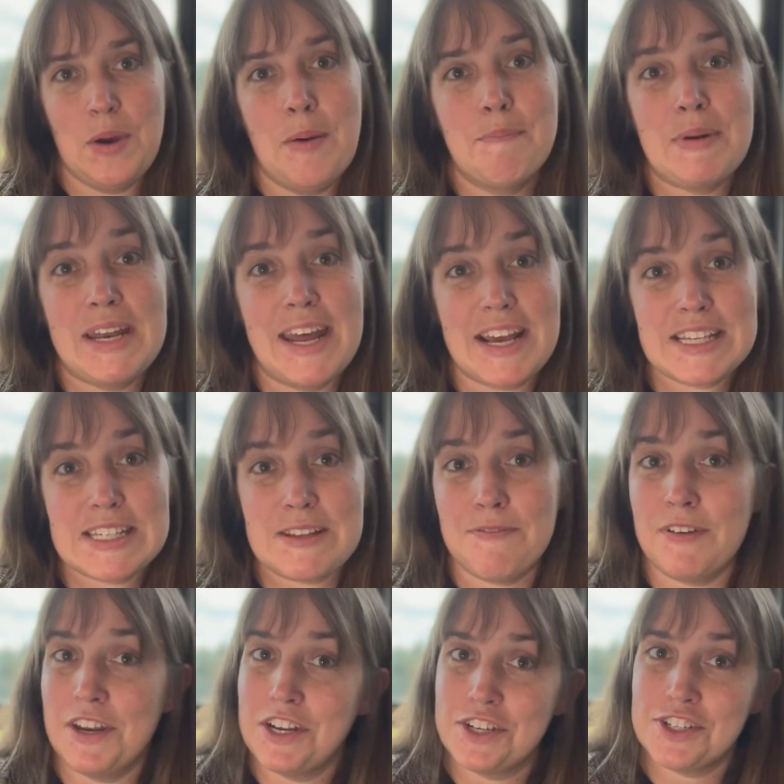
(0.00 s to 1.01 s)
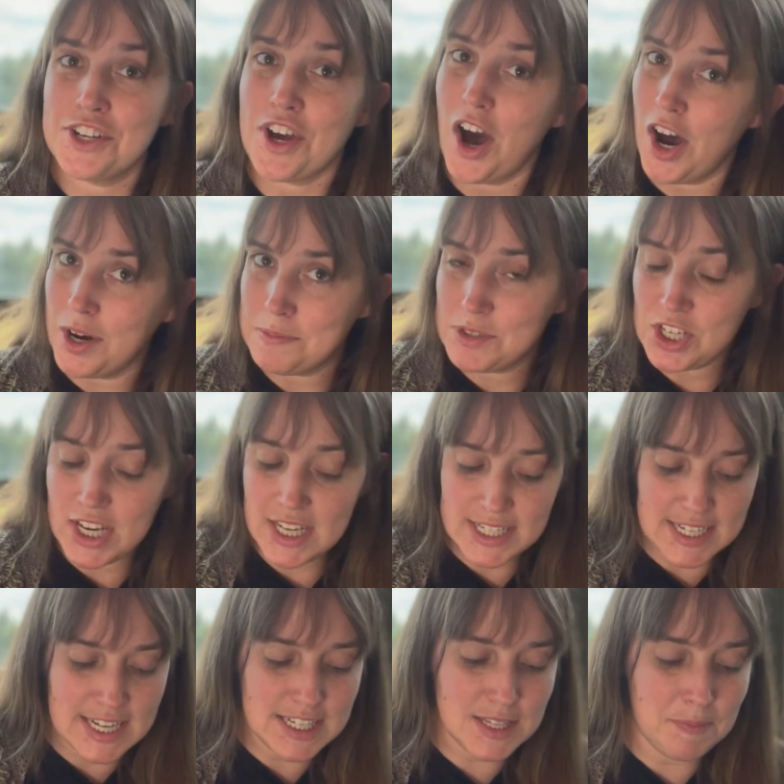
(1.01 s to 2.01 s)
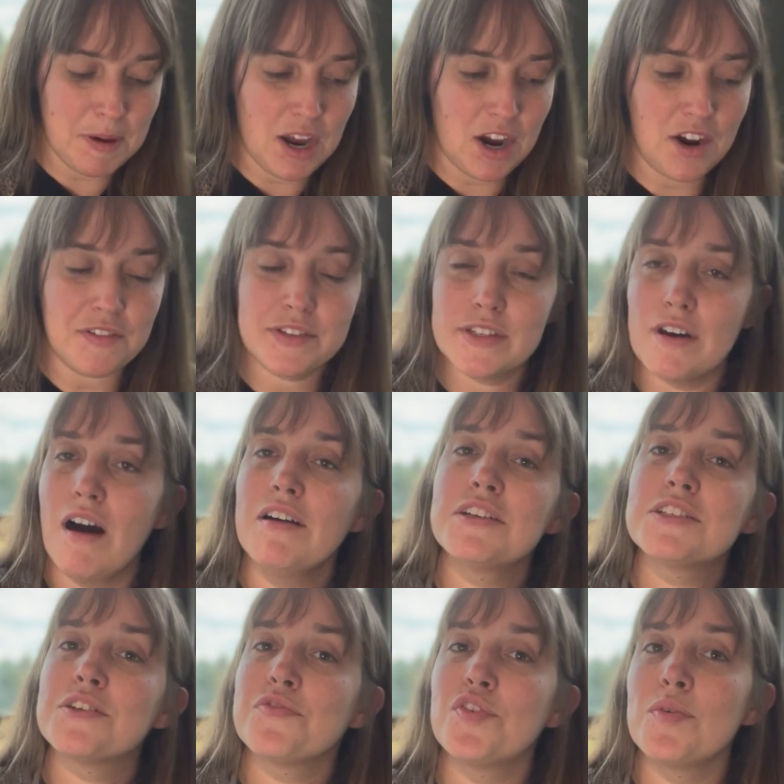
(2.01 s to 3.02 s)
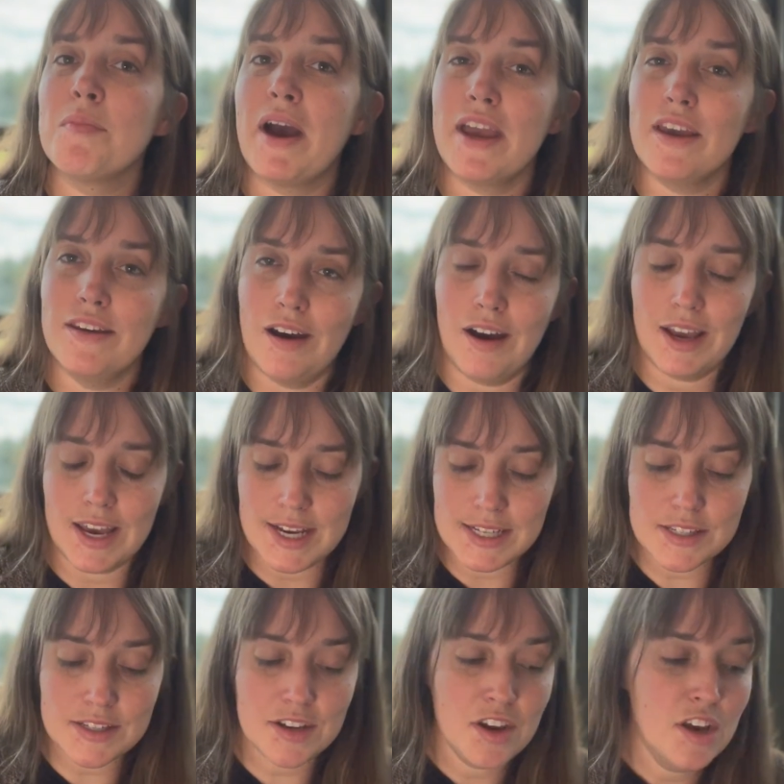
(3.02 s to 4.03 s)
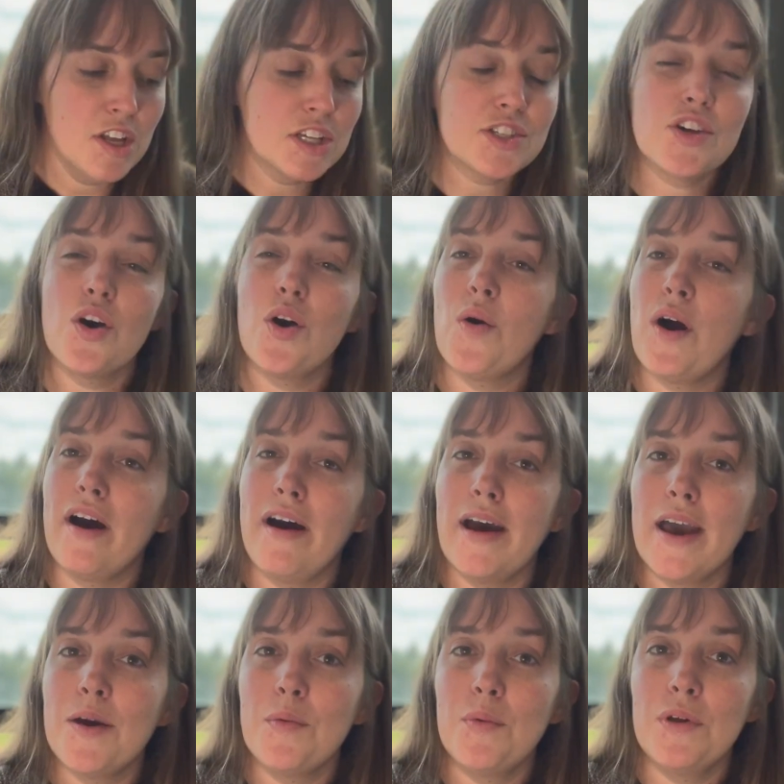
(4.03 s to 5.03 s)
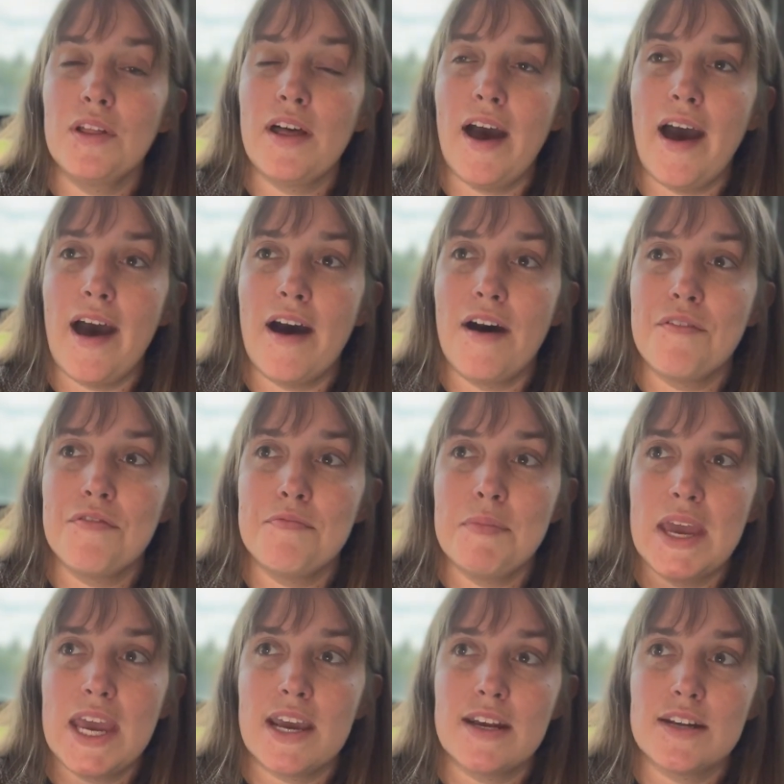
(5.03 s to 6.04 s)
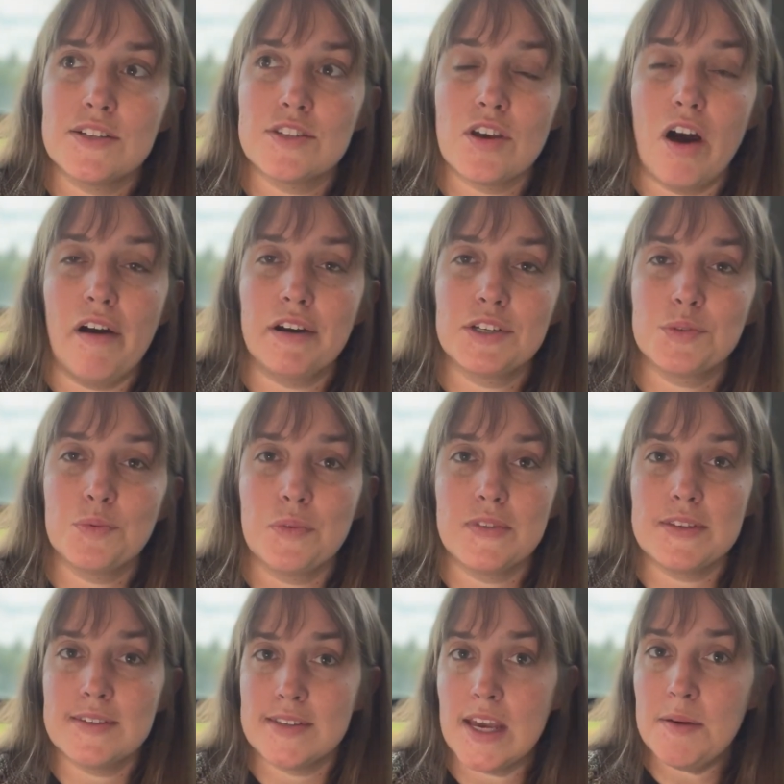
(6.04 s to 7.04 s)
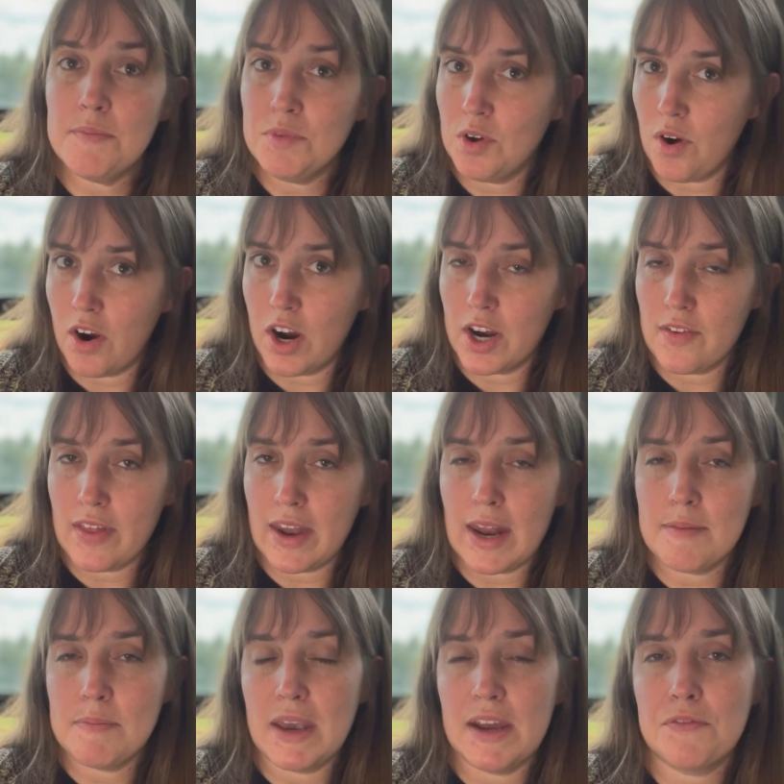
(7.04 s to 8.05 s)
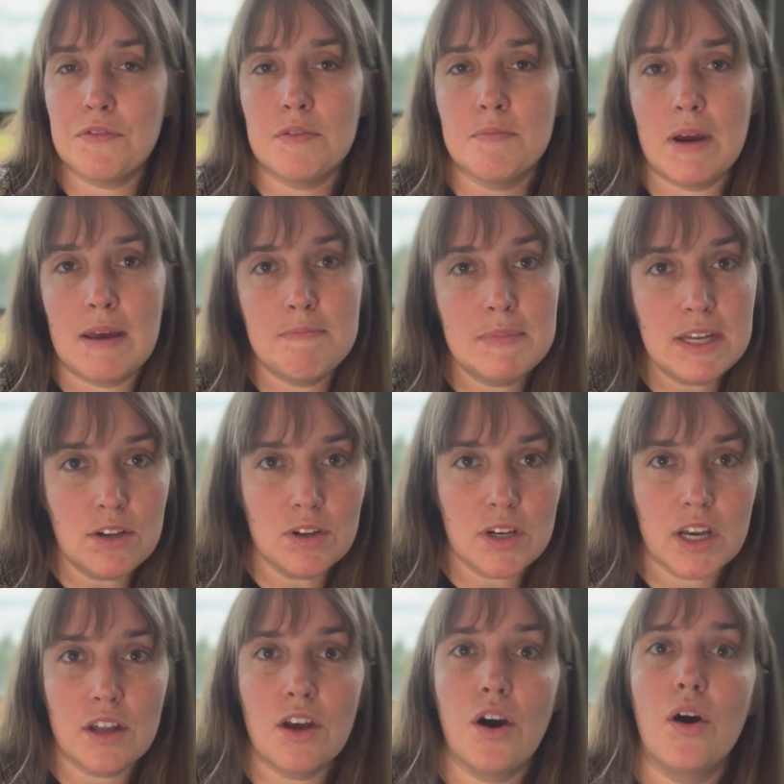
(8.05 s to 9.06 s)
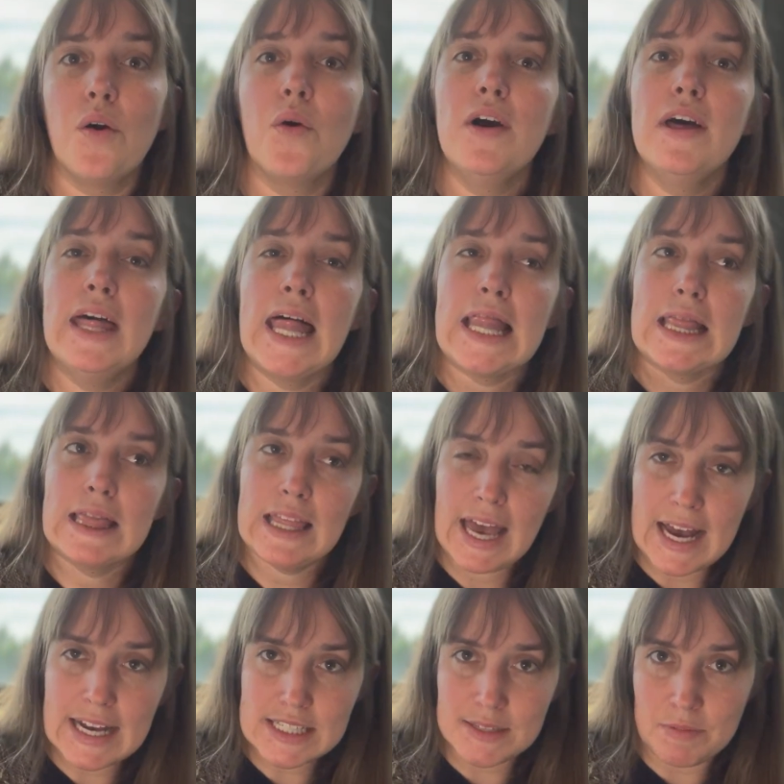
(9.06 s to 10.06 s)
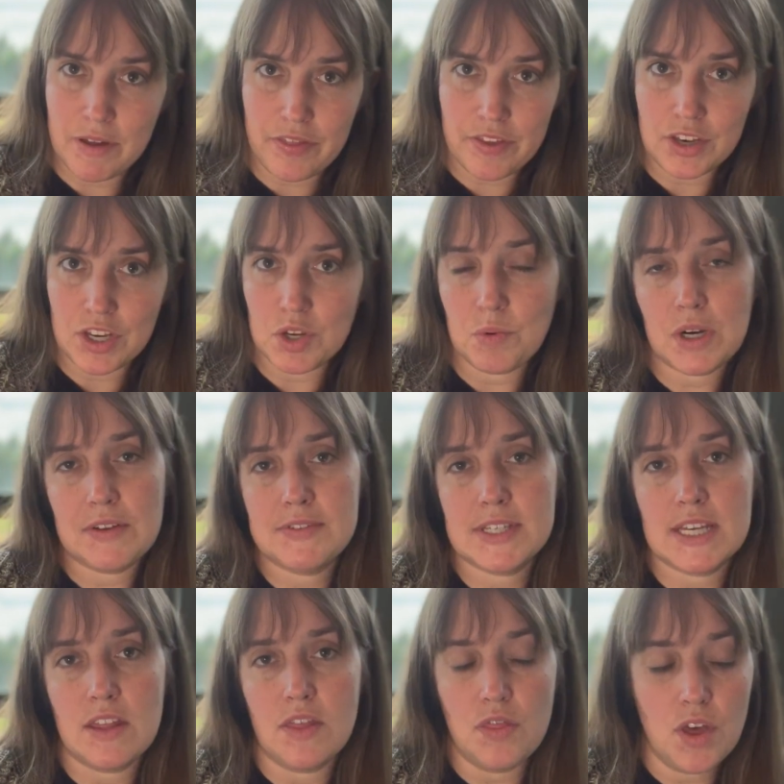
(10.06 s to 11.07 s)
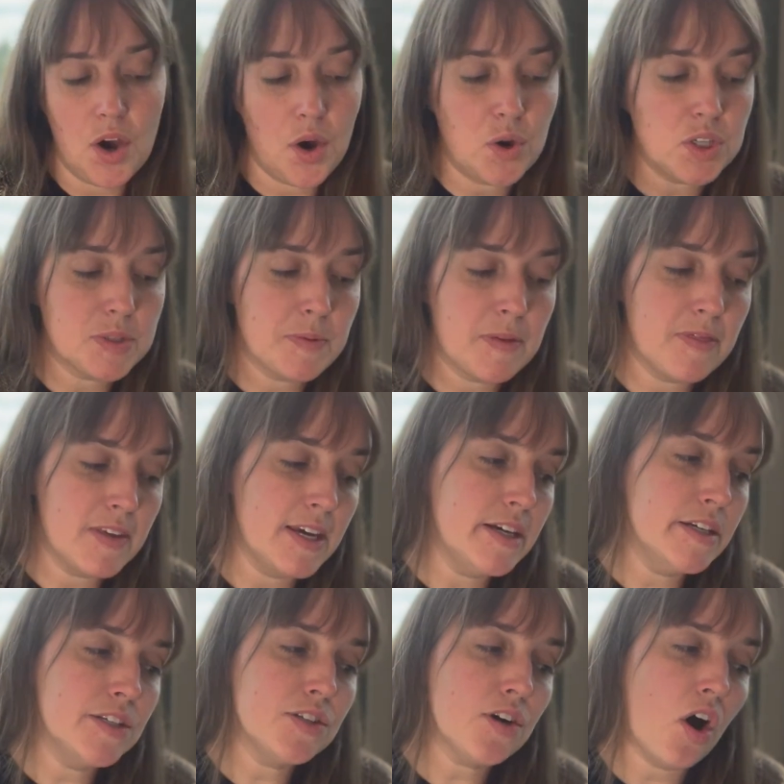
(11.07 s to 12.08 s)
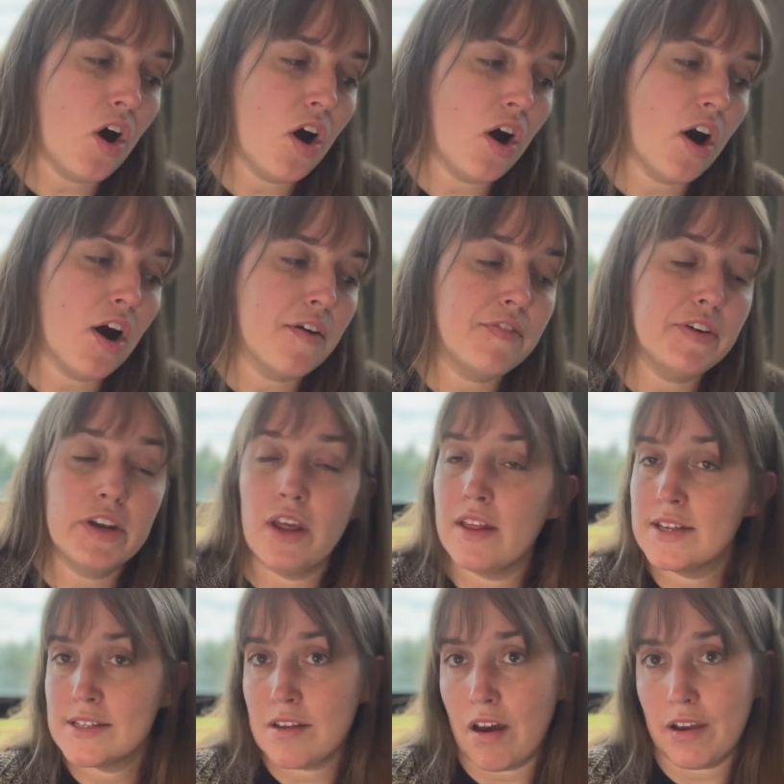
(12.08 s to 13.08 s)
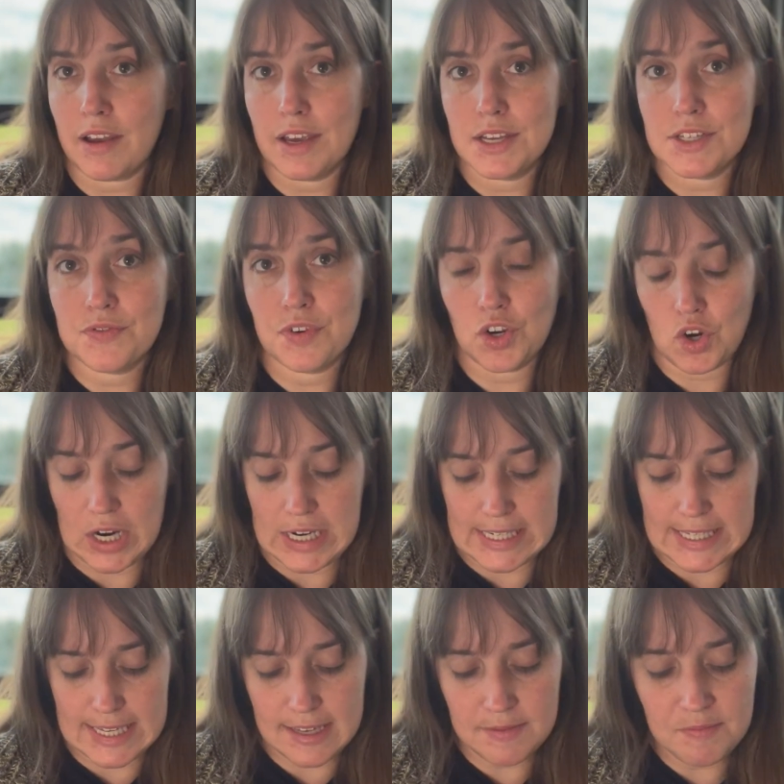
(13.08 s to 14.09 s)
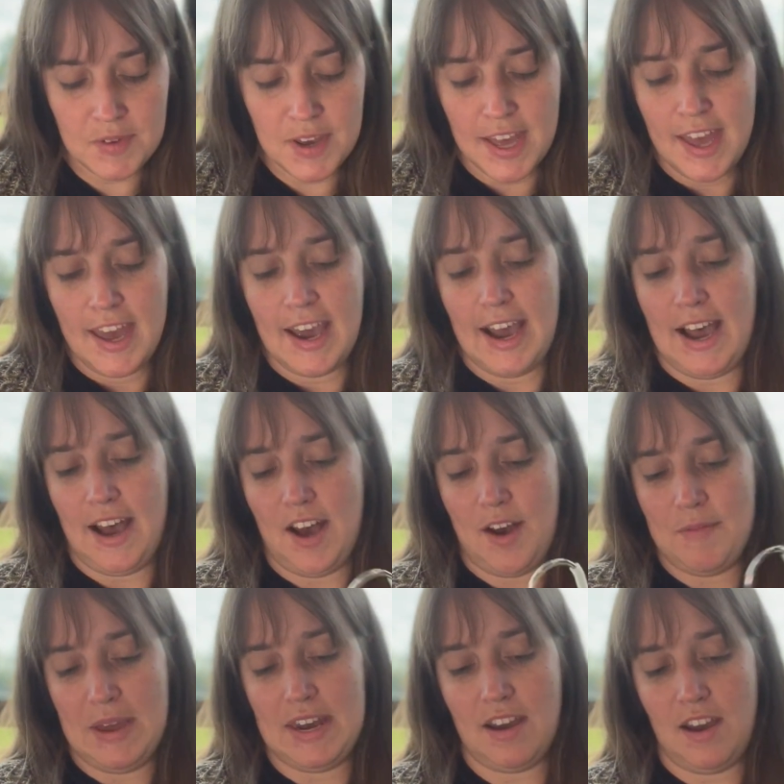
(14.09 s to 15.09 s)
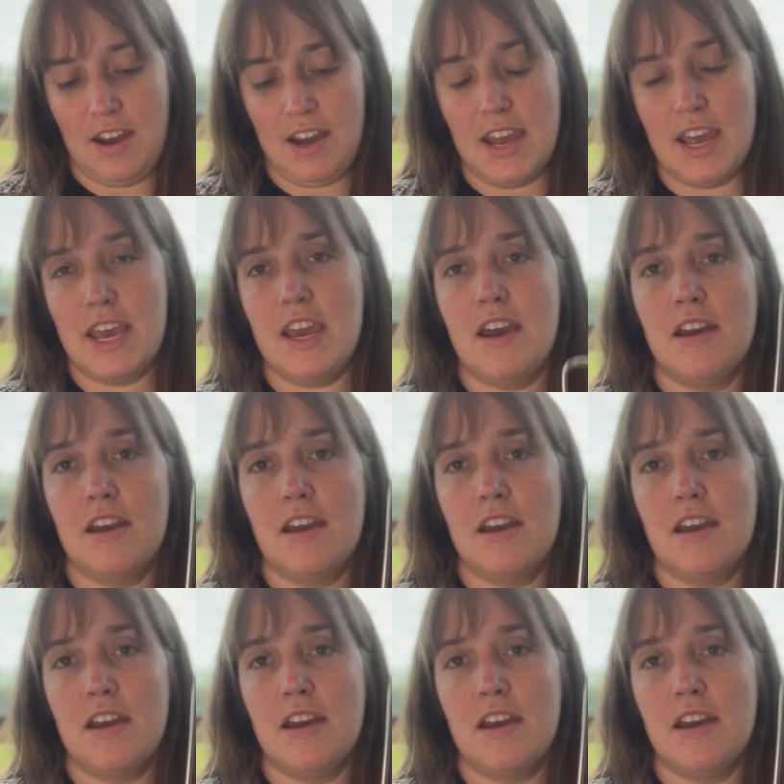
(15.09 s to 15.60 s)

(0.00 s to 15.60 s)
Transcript: My next finished object is a pair of socks for my youngest. So I will have made socks with the same yarn that I made for my middle kiddo last month, and you would have seen those. But these are vanilla sockies for Grayson, and I